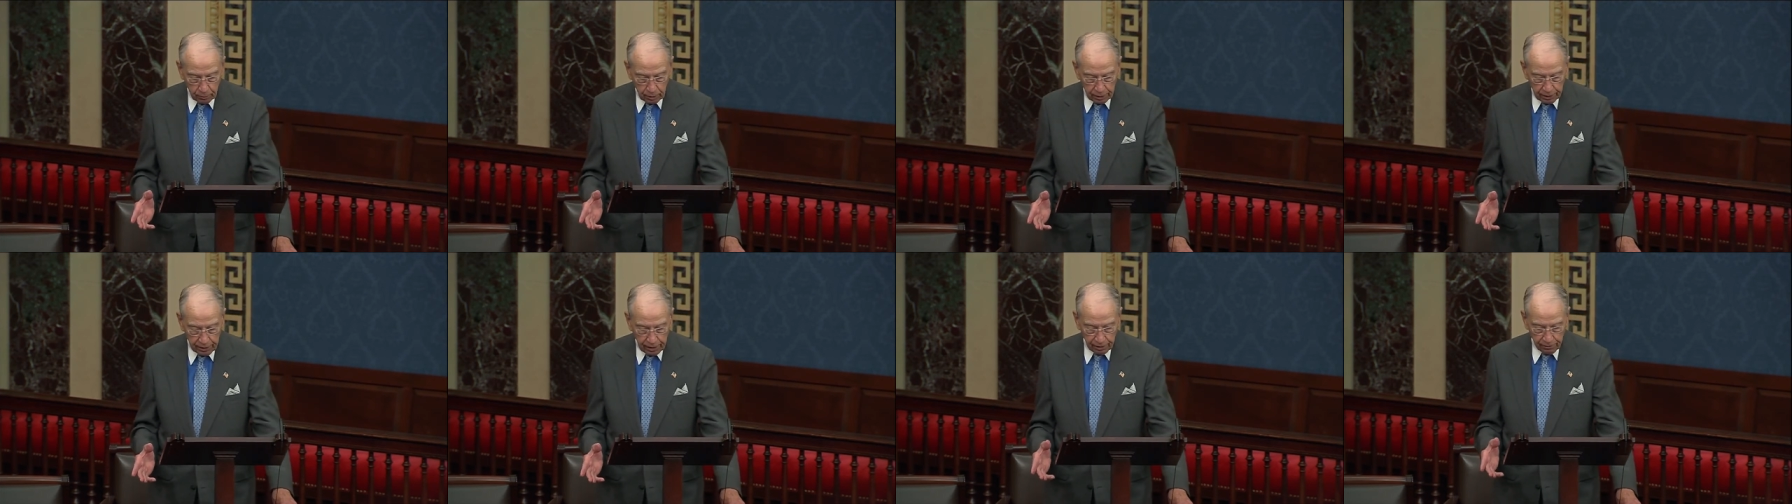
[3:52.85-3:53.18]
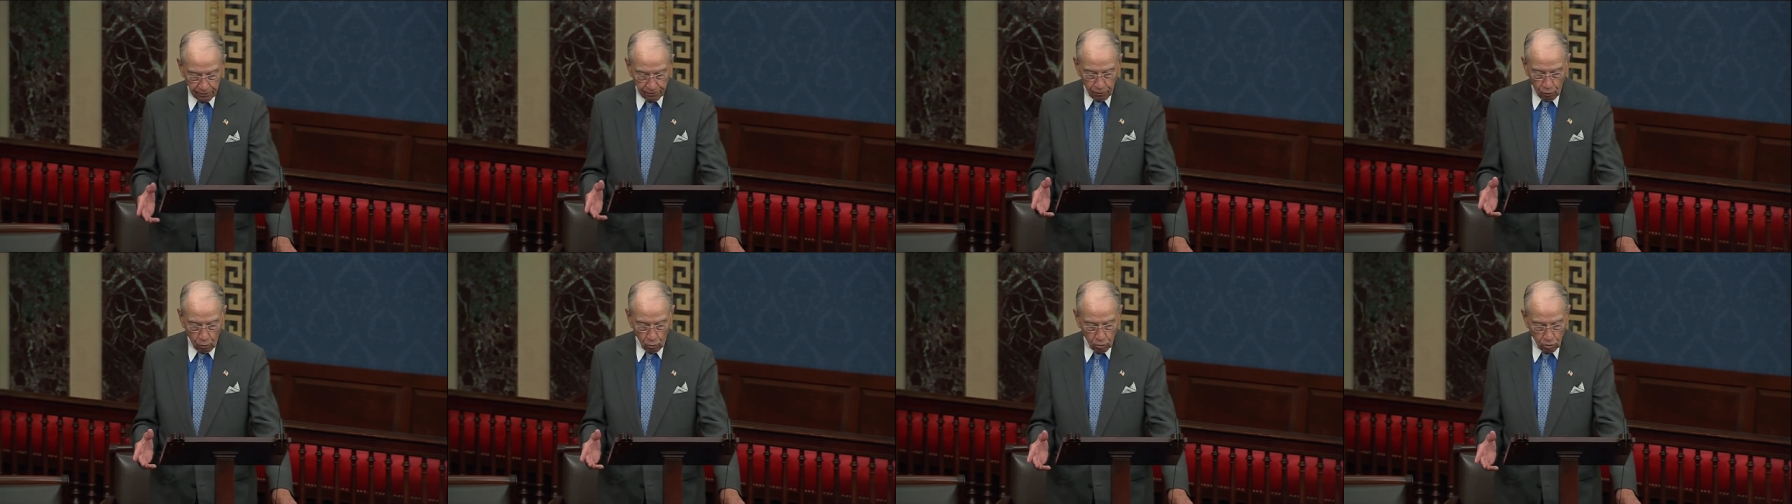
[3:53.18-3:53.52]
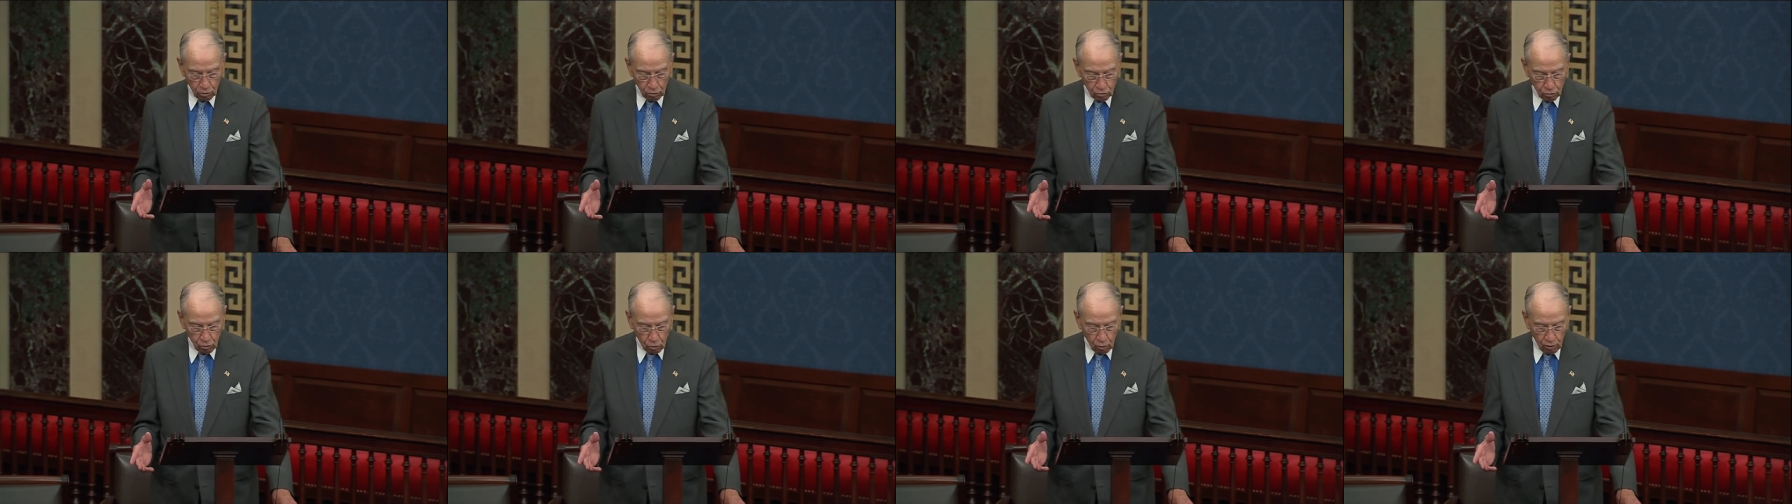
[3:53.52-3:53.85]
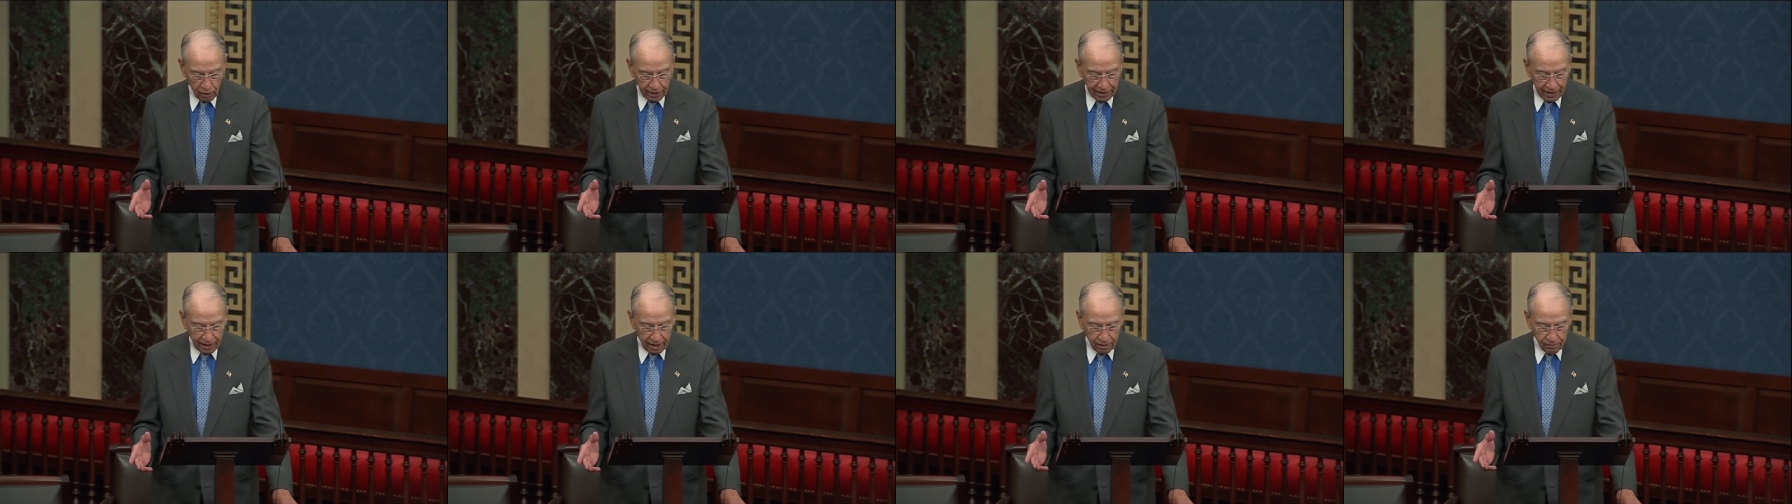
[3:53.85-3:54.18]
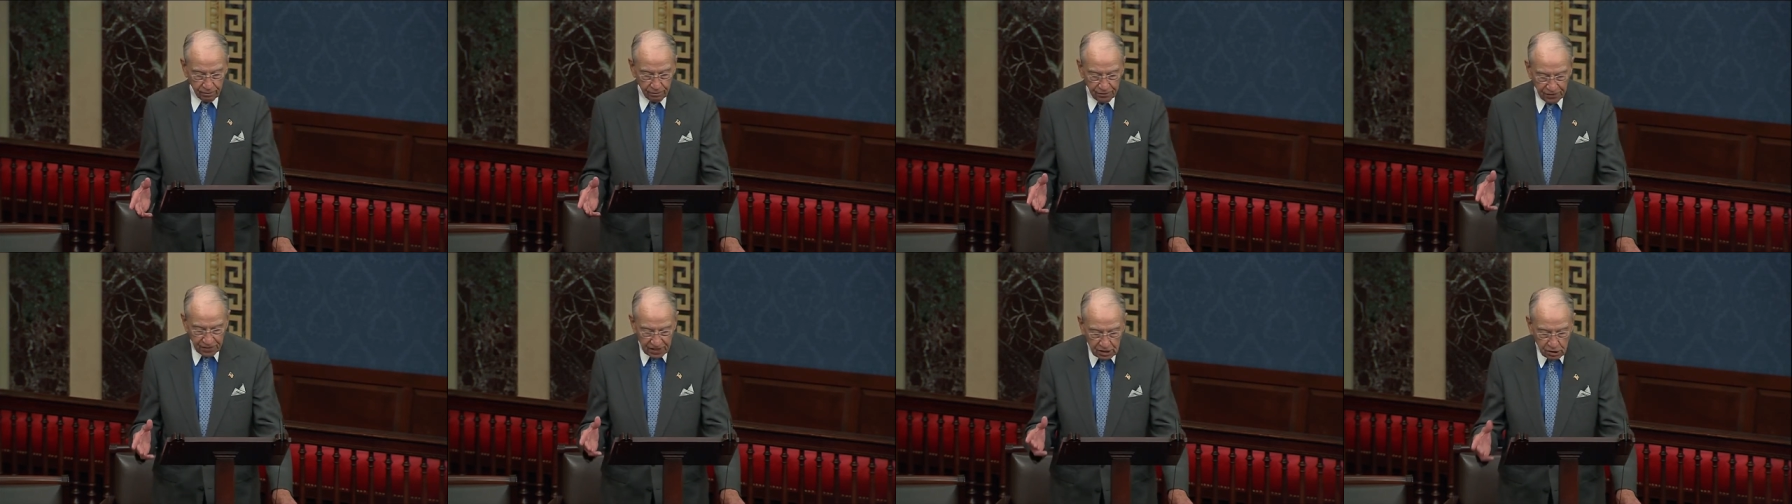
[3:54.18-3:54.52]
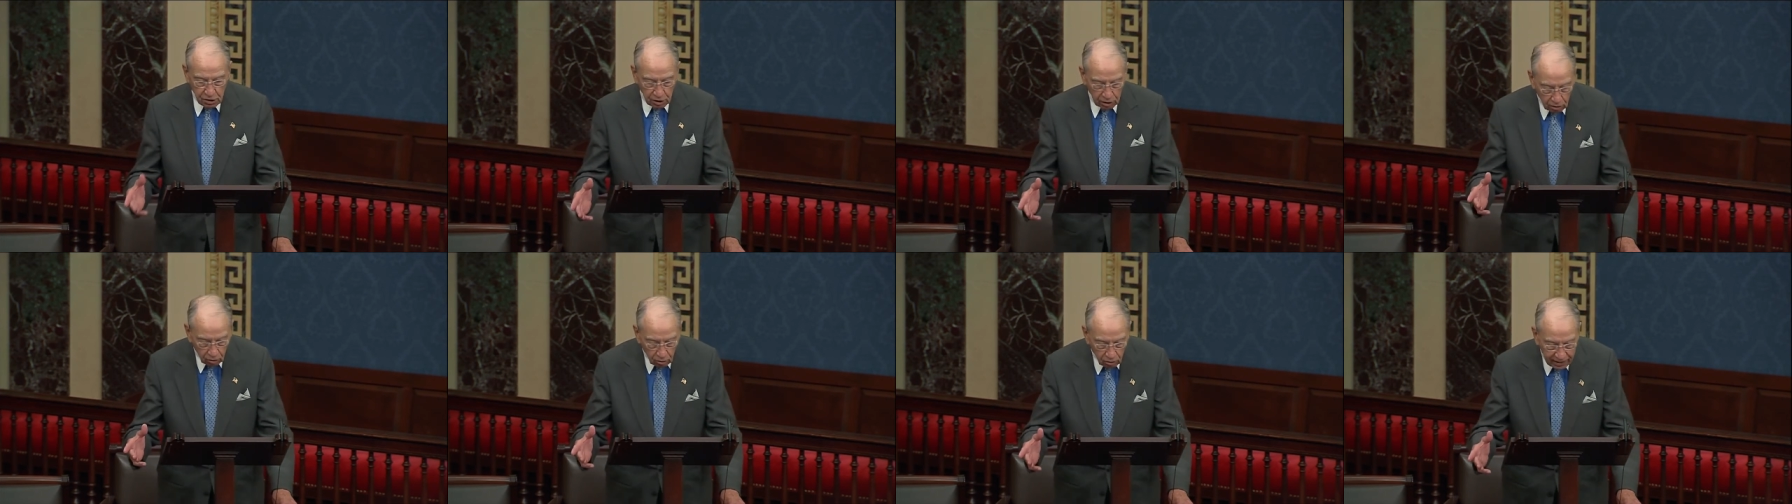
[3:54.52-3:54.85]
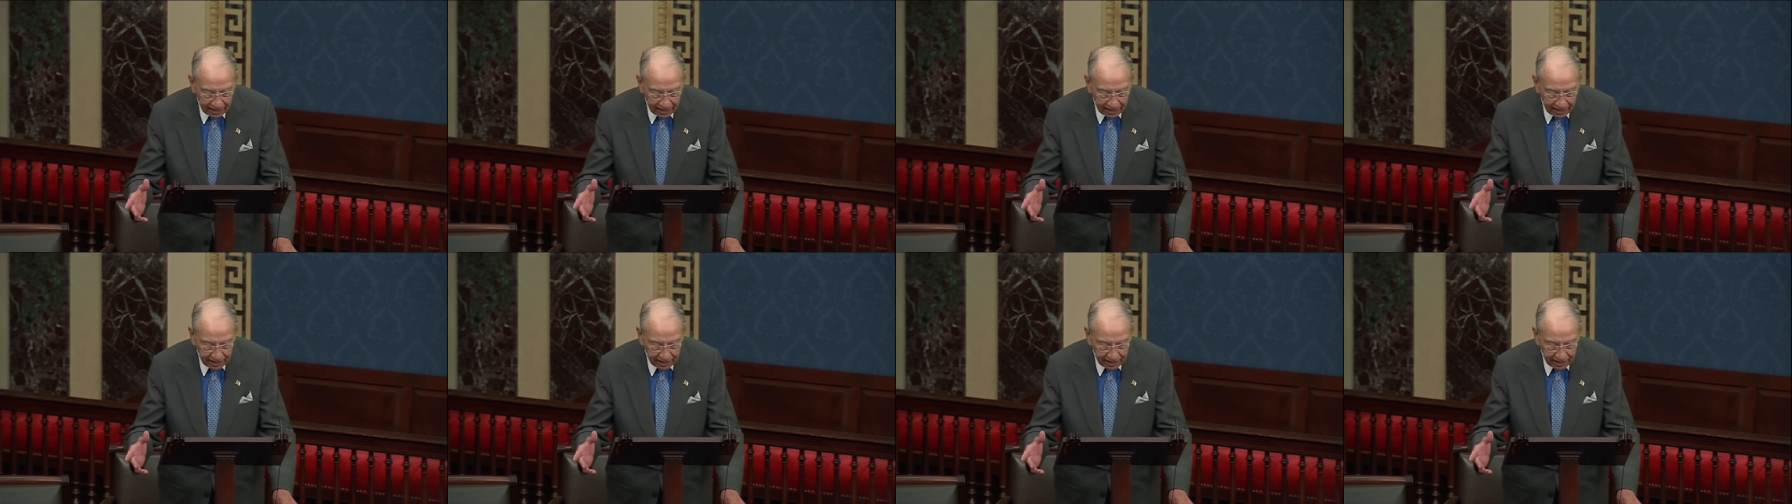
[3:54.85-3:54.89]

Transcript: that focus only on physical